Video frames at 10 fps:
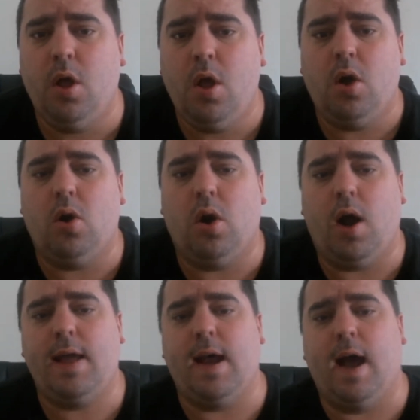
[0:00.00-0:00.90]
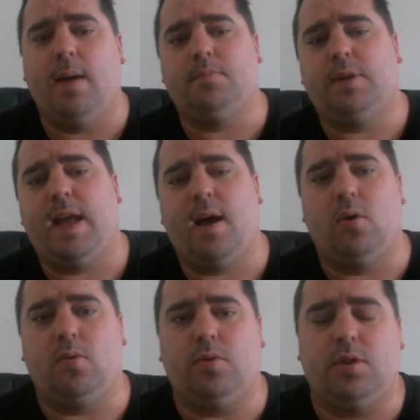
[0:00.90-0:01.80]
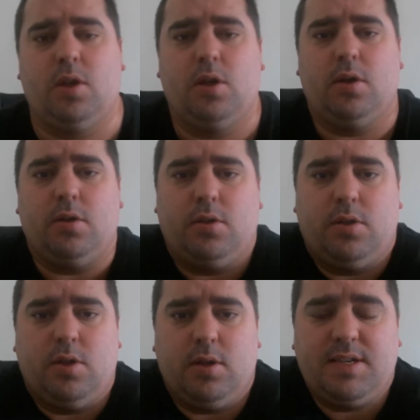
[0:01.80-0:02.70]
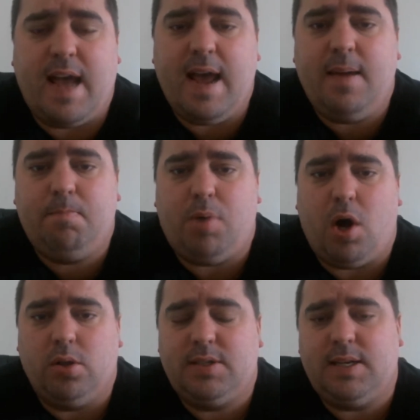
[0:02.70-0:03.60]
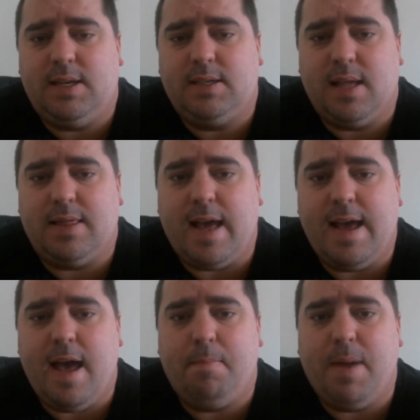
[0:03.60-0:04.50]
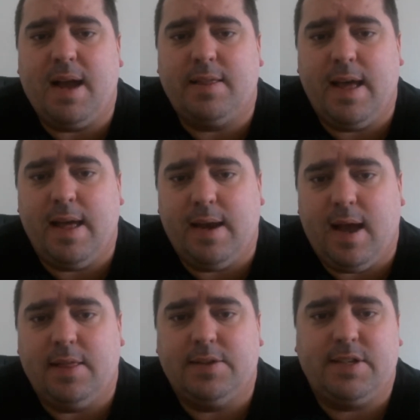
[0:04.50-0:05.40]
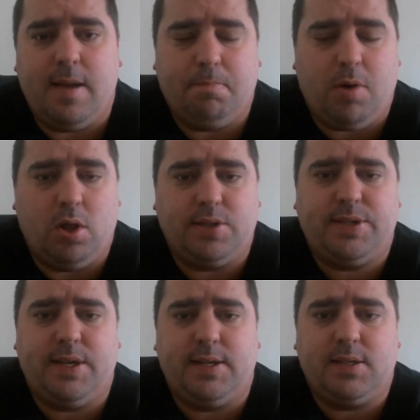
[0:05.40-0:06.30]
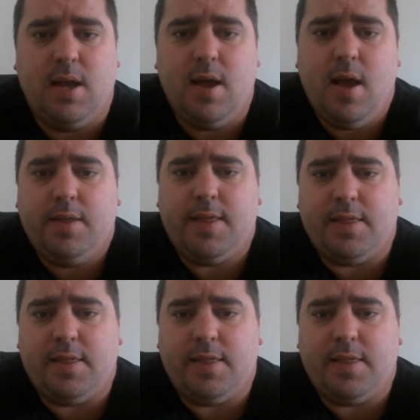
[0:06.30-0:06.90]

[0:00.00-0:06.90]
All right. Now, the same policies that they had back then are the same policies that the